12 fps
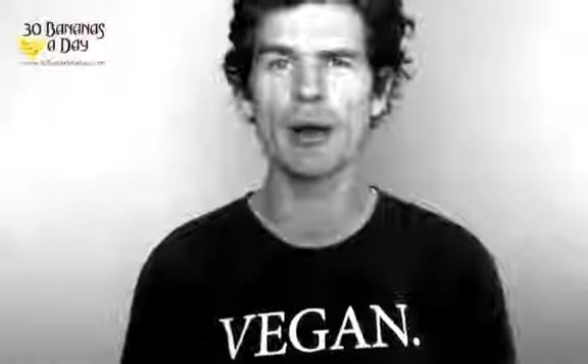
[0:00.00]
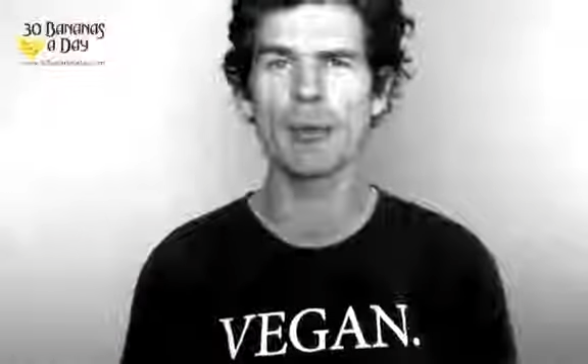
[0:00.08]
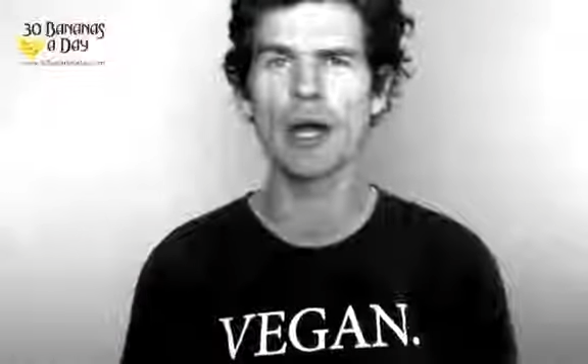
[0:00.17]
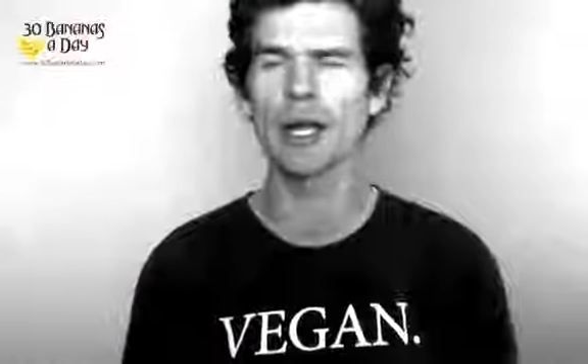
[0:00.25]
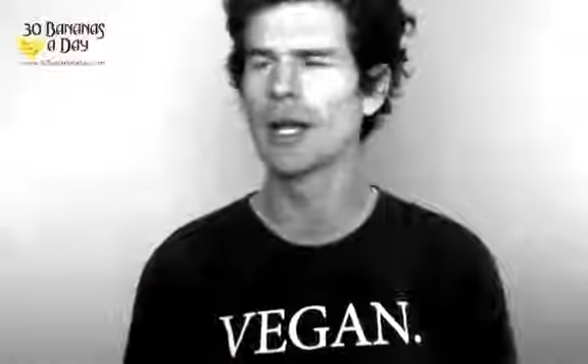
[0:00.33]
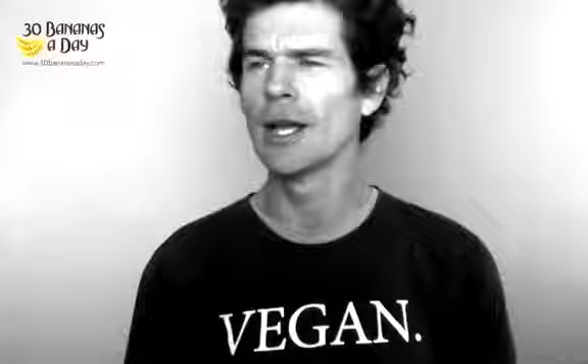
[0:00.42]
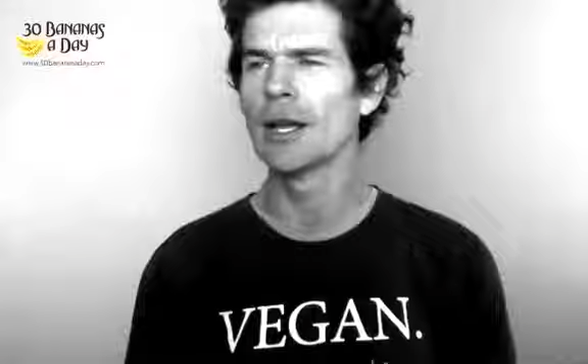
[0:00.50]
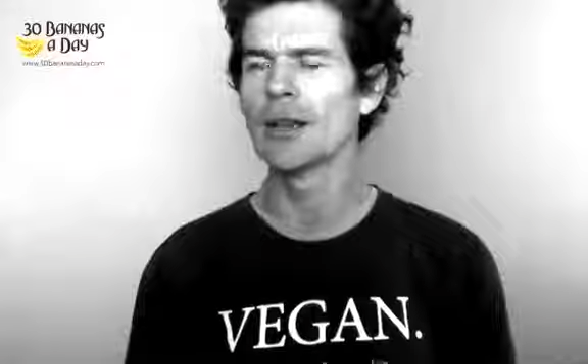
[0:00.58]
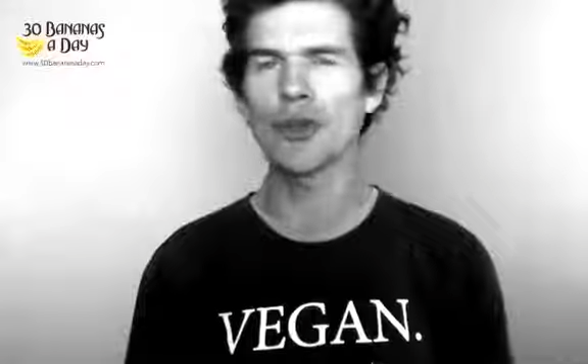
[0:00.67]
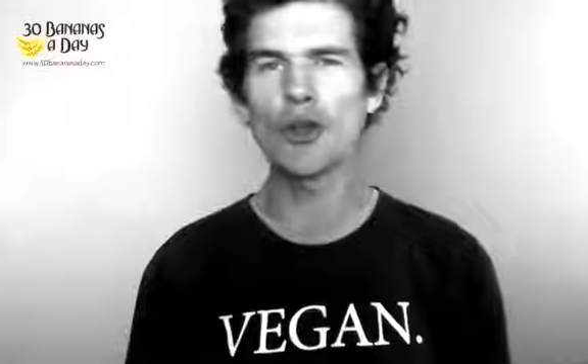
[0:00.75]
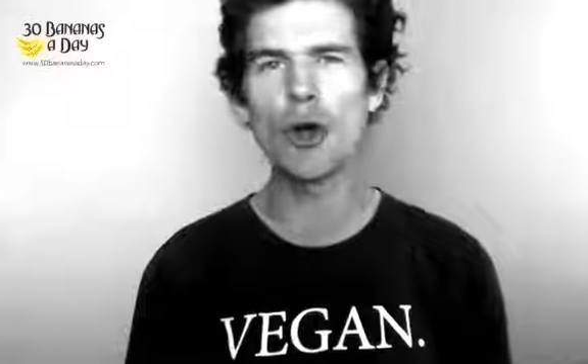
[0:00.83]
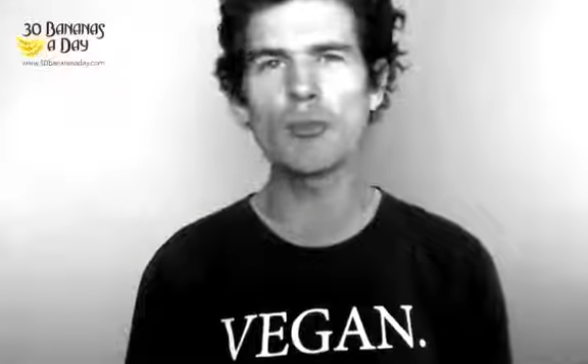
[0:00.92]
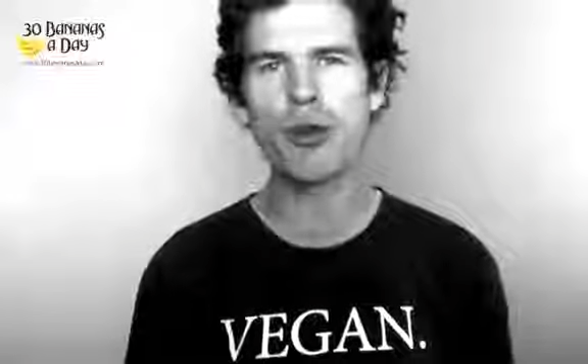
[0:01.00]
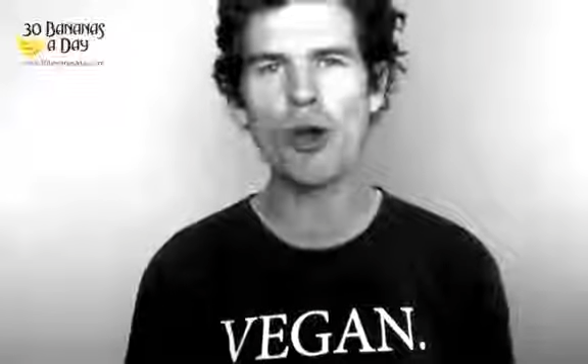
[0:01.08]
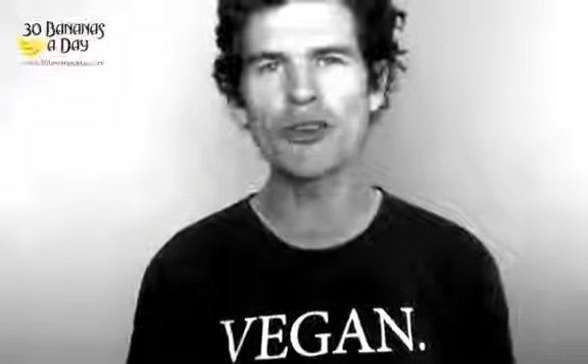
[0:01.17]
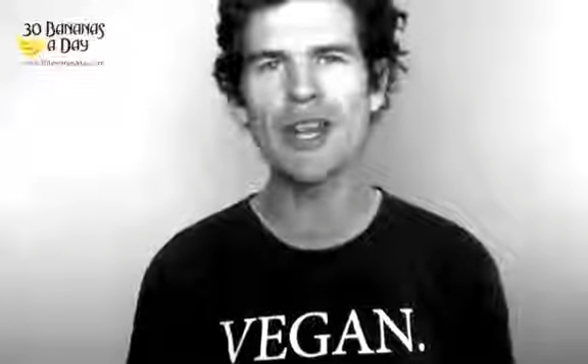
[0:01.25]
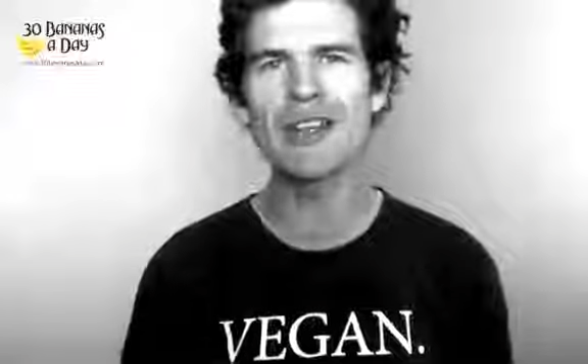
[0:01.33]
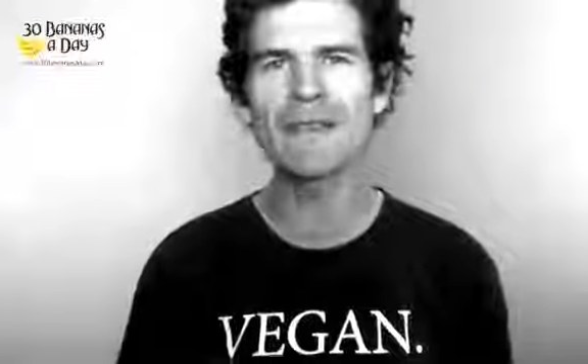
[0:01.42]
I'm like, so you're
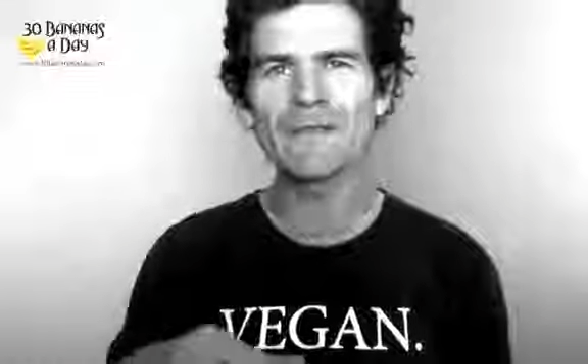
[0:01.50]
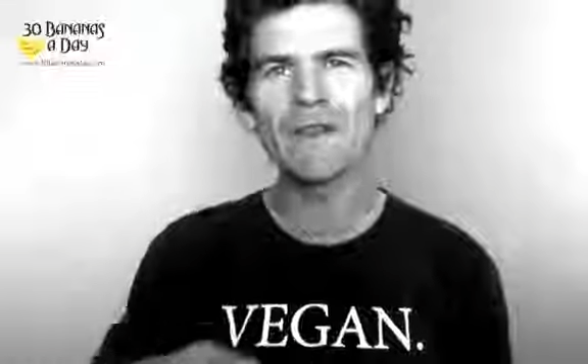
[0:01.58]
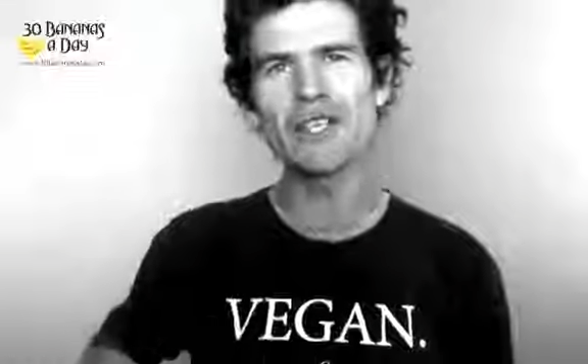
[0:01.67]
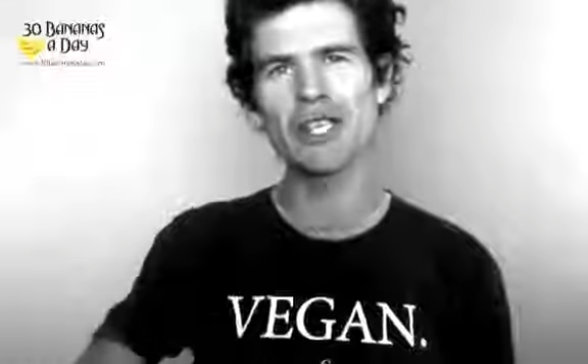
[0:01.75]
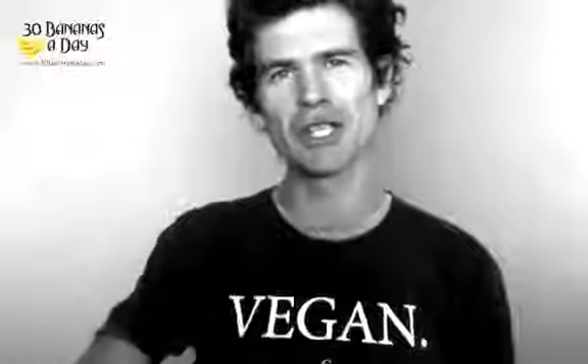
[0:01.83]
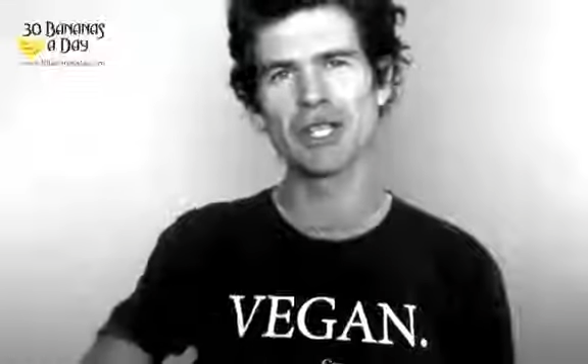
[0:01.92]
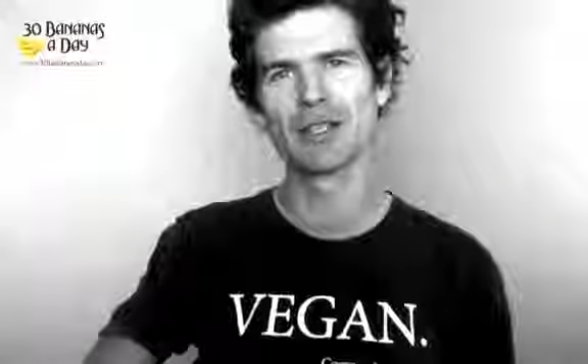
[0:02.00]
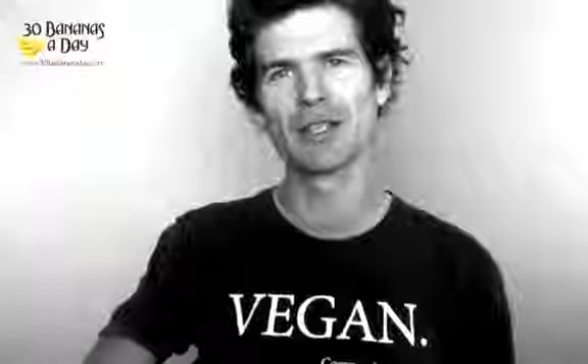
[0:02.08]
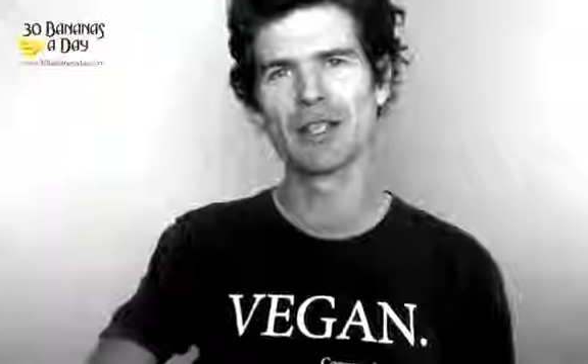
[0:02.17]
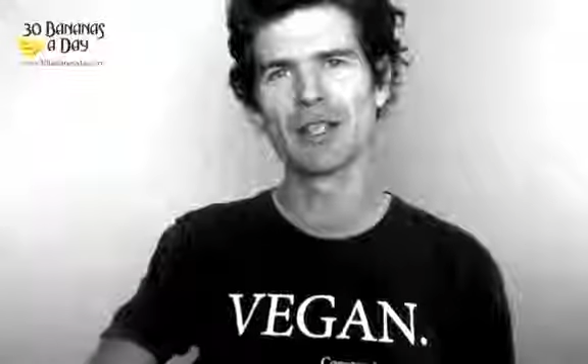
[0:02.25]
protein deficient.